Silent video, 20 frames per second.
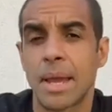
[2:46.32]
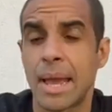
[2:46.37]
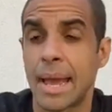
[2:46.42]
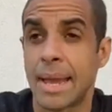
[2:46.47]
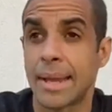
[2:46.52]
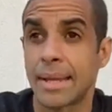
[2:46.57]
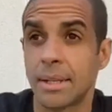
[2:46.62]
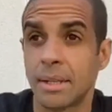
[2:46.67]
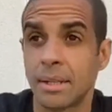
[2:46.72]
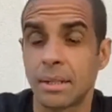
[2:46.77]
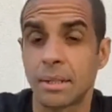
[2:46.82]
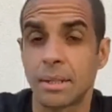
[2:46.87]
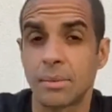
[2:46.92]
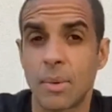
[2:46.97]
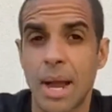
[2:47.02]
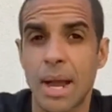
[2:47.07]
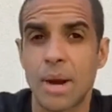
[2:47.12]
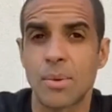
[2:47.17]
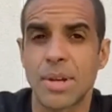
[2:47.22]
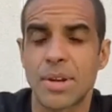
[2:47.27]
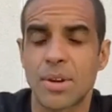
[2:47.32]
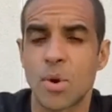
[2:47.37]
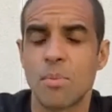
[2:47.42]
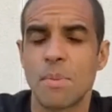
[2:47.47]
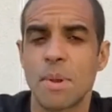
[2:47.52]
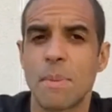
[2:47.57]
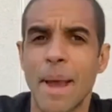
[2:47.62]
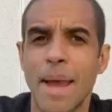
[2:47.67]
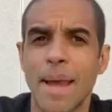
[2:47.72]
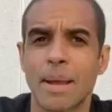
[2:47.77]
And wow, he called
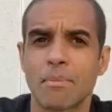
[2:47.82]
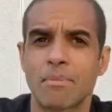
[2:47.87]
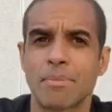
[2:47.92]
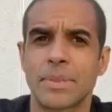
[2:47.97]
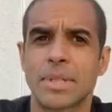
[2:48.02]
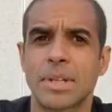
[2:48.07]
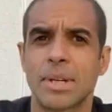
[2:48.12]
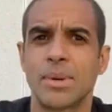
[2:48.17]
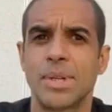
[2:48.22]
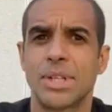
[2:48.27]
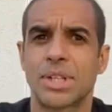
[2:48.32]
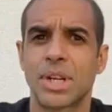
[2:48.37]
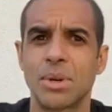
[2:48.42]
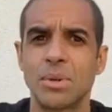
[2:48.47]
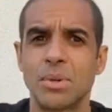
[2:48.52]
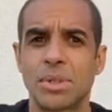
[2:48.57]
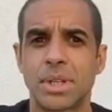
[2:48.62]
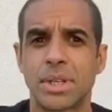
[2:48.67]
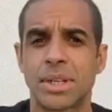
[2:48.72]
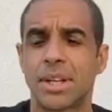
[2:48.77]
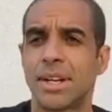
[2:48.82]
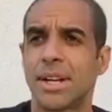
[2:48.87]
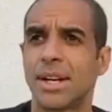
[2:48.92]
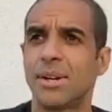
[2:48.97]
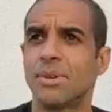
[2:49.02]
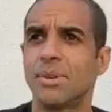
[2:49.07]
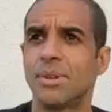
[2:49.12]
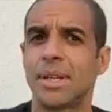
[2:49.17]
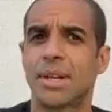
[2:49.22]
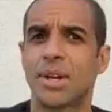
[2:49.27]
me back. So it shows you, you
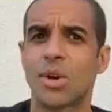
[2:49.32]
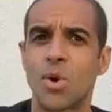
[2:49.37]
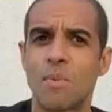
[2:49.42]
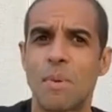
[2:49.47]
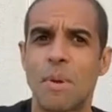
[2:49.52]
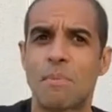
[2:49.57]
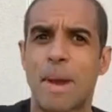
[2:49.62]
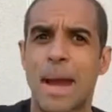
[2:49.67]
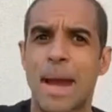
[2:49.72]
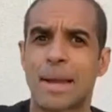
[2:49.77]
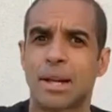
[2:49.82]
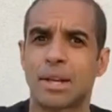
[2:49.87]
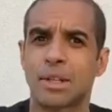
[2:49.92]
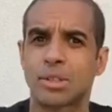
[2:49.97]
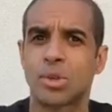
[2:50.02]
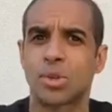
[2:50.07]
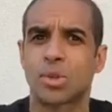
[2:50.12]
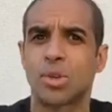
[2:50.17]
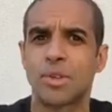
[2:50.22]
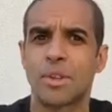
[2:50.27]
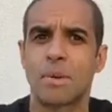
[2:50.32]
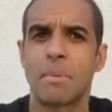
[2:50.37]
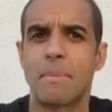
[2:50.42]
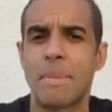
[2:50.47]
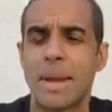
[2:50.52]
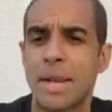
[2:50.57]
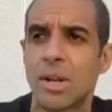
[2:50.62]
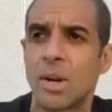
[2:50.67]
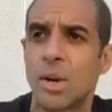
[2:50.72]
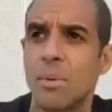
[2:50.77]
know, he called me back. I took on the
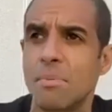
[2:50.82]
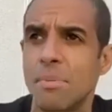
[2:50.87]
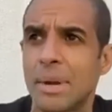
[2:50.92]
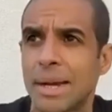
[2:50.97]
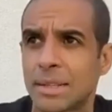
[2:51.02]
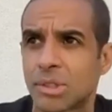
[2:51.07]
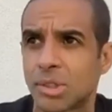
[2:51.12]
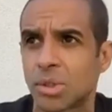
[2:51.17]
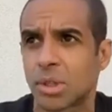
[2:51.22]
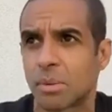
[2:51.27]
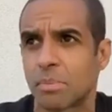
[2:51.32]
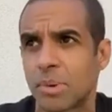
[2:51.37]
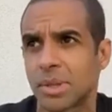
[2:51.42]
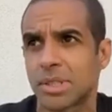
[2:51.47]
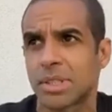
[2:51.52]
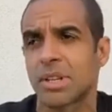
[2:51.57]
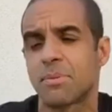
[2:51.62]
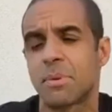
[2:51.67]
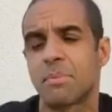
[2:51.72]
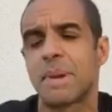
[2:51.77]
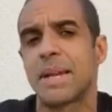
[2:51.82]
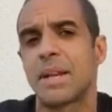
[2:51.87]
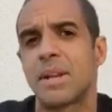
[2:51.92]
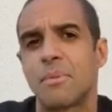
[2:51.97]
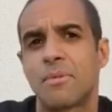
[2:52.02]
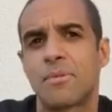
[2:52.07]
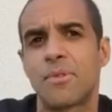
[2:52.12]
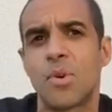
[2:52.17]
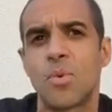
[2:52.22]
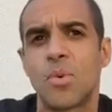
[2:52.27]
momentum. I took the positive
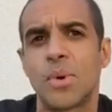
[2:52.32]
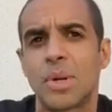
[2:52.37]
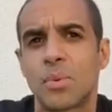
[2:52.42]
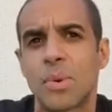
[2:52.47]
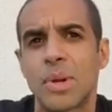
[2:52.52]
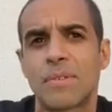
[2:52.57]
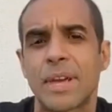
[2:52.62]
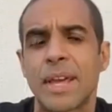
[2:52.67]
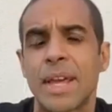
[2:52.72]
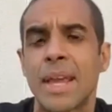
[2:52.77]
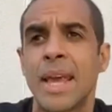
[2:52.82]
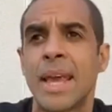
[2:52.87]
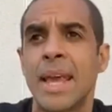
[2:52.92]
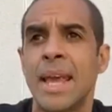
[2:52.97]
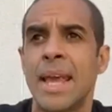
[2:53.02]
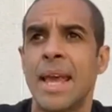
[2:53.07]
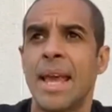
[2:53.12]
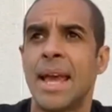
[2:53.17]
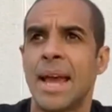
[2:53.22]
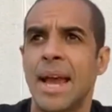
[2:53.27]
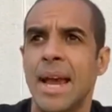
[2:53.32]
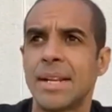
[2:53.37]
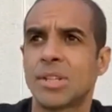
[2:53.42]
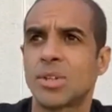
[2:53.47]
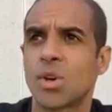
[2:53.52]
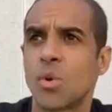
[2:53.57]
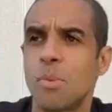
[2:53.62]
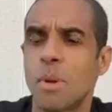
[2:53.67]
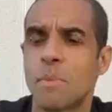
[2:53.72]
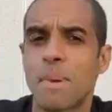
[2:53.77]
momentum forward with it. And he's
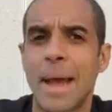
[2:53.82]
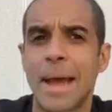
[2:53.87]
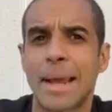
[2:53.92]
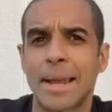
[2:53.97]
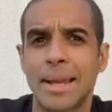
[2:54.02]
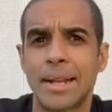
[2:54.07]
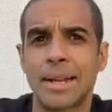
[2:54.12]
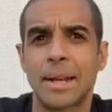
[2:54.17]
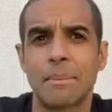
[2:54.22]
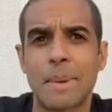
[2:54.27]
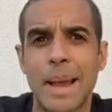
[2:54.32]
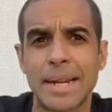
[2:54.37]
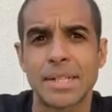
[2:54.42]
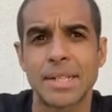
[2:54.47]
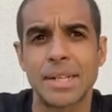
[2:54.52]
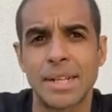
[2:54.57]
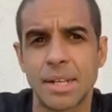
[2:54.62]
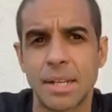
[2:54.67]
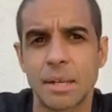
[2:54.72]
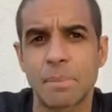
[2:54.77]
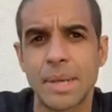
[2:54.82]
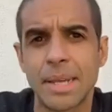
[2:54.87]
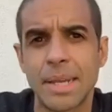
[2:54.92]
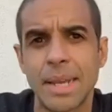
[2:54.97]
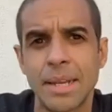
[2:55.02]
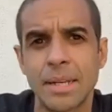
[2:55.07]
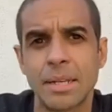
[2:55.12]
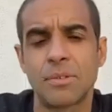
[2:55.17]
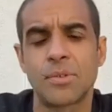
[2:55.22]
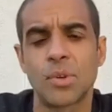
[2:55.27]
called me back. And I'm actually going to be
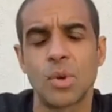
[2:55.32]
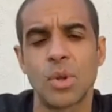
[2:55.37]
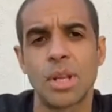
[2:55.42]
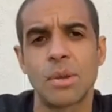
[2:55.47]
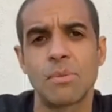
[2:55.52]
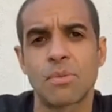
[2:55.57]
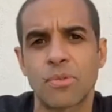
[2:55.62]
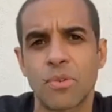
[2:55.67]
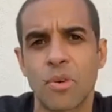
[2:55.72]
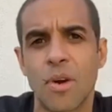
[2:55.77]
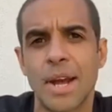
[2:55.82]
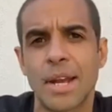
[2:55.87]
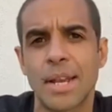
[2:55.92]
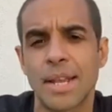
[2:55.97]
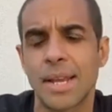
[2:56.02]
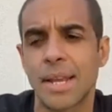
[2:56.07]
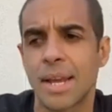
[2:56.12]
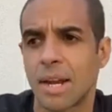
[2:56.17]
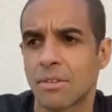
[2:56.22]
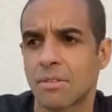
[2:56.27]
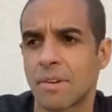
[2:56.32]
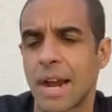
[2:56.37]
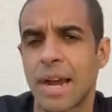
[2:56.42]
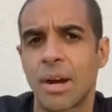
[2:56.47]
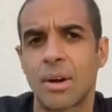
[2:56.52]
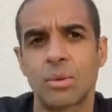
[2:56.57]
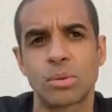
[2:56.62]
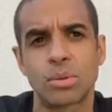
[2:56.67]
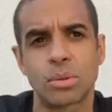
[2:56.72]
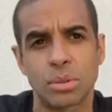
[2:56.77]
interviewing him Friday
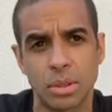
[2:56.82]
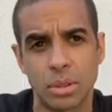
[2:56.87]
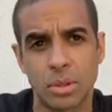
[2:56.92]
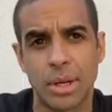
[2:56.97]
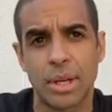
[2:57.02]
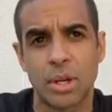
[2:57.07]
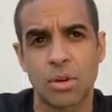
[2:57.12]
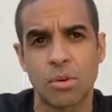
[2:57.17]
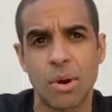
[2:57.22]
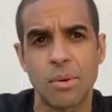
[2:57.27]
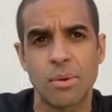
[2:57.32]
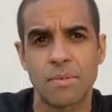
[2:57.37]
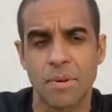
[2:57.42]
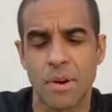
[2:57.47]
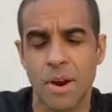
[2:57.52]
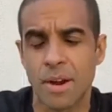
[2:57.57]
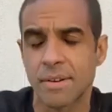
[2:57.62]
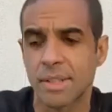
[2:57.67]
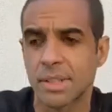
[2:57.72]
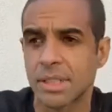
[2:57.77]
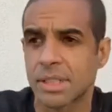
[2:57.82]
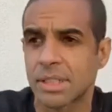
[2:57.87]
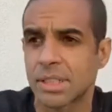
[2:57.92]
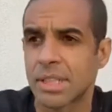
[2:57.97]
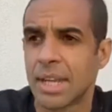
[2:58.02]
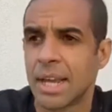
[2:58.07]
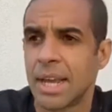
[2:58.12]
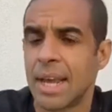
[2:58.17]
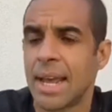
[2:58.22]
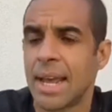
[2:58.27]
around like the coronavirus,
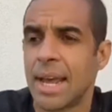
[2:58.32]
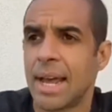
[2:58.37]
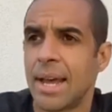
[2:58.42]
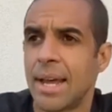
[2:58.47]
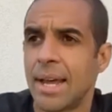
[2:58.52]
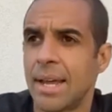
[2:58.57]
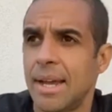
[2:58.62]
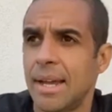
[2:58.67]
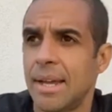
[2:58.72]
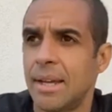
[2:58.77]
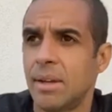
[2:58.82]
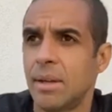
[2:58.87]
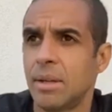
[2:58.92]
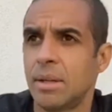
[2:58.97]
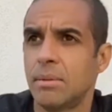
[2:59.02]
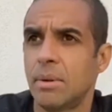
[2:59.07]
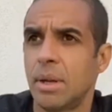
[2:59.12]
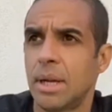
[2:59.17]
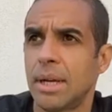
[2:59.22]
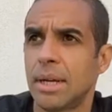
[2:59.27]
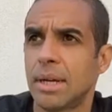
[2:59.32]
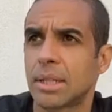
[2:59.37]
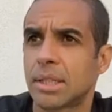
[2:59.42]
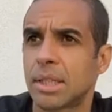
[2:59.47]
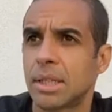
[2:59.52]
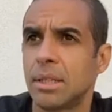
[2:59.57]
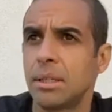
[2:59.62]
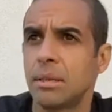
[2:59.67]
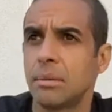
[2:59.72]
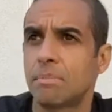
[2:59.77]

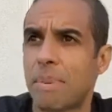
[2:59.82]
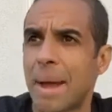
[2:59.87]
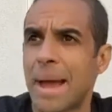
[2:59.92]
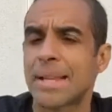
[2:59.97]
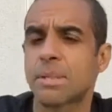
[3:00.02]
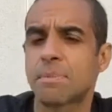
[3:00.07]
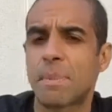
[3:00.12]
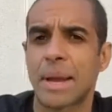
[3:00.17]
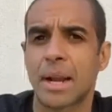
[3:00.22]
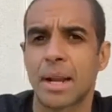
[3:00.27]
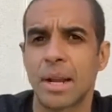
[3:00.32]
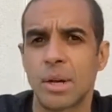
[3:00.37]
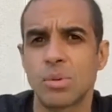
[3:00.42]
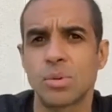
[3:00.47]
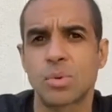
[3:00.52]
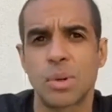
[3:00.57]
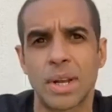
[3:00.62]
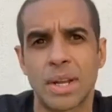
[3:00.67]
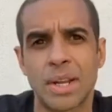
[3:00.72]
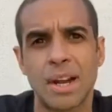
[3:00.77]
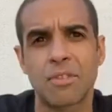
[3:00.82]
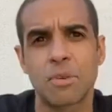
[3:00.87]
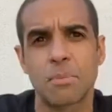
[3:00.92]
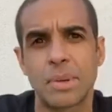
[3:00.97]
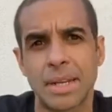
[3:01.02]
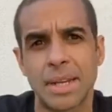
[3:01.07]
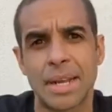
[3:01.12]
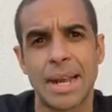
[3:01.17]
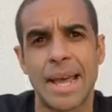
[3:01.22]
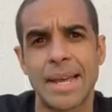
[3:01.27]
the bounce back loans what the
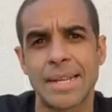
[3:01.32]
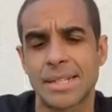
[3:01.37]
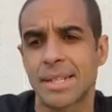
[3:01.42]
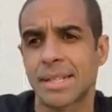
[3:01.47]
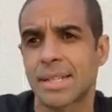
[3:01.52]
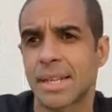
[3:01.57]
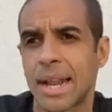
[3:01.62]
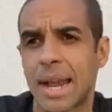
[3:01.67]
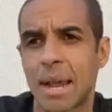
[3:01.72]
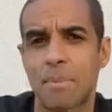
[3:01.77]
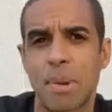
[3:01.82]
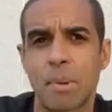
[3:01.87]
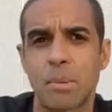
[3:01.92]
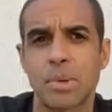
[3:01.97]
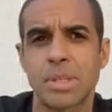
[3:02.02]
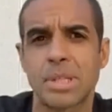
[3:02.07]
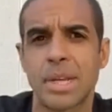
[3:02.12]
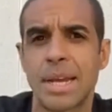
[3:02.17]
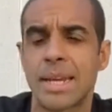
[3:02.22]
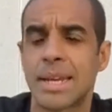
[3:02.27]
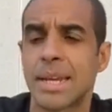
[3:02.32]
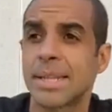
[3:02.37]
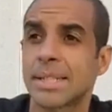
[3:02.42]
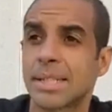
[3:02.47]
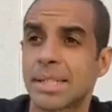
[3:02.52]
government announced yesterday and people were taking.